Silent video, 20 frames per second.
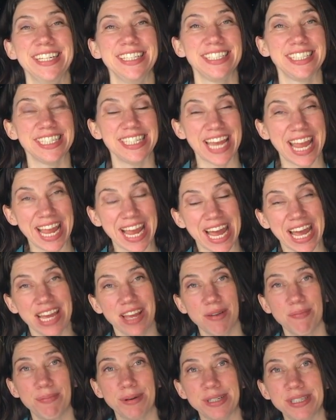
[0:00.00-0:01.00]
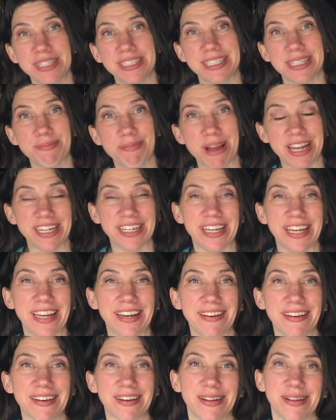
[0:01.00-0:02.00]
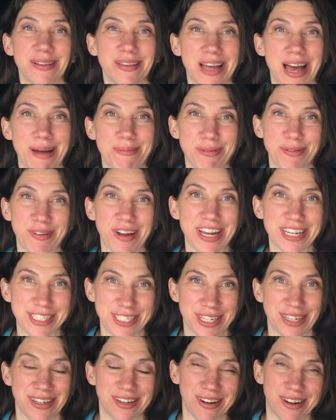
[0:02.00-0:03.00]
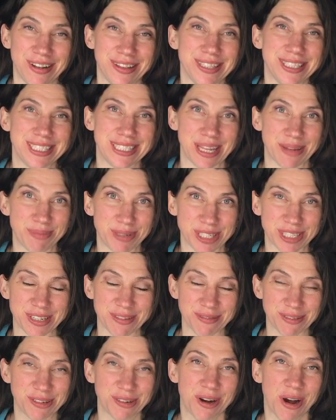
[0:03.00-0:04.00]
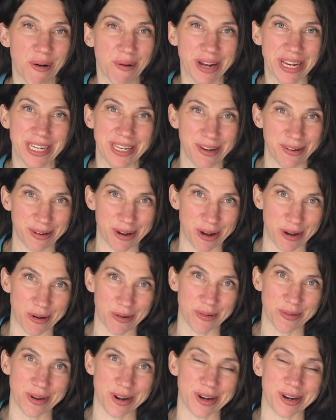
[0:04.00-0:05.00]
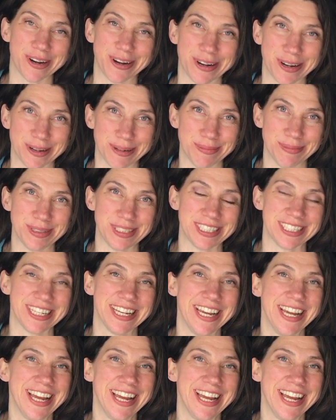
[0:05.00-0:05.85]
Today I am participating in a collaboration on the subject of growing your own herbs.